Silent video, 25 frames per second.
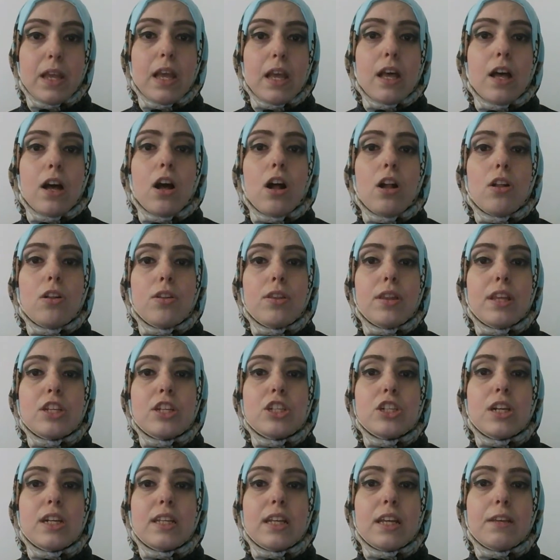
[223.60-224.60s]
Although the
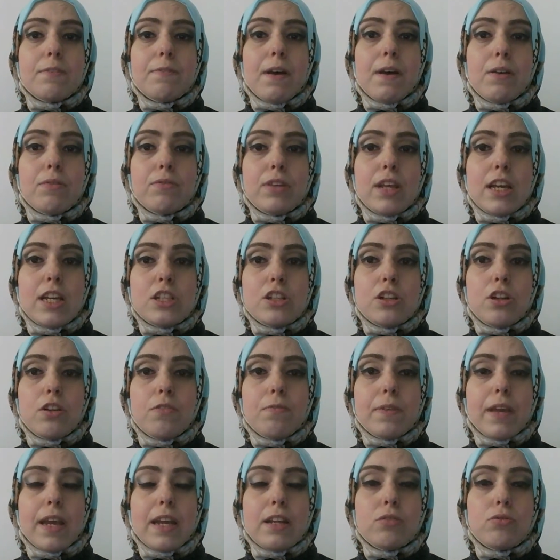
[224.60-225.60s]
genetic foundation of
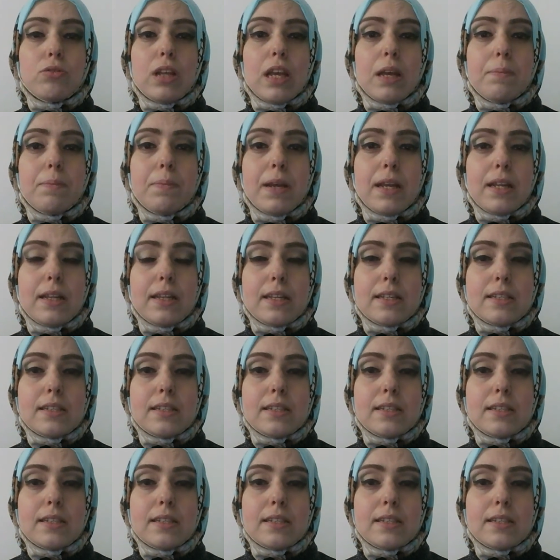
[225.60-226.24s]
kind 2 diabetes